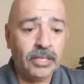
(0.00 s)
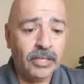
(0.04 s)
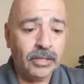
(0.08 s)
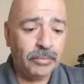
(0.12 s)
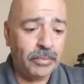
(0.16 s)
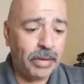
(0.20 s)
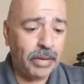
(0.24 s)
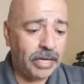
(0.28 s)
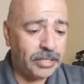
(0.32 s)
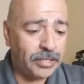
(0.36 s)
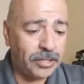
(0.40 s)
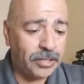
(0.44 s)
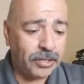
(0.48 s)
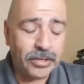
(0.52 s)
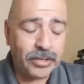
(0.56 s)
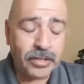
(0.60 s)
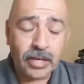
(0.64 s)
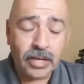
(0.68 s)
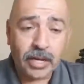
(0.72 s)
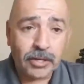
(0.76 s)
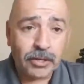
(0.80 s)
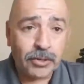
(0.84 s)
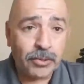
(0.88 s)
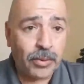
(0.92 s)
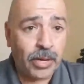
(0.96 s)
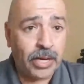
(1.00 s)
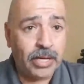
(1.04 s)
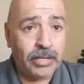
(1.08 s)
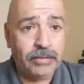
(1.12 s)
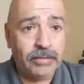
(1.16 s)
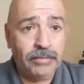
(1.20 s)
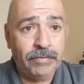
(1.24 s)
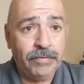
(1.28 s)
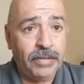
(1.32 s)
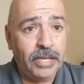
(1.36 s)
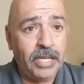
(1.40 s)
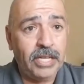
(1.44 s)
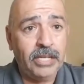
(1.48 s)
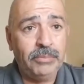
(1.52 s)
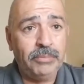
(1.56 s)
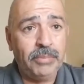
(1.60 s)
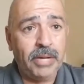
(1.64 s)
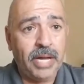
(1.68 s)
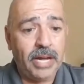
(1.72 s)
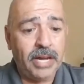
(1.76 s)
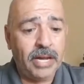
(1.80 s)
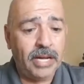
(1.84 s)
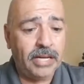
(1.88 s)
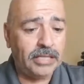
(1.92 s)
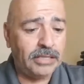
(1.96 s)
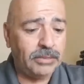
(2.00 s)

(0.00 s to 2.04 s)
Make sure you got great feedbacks.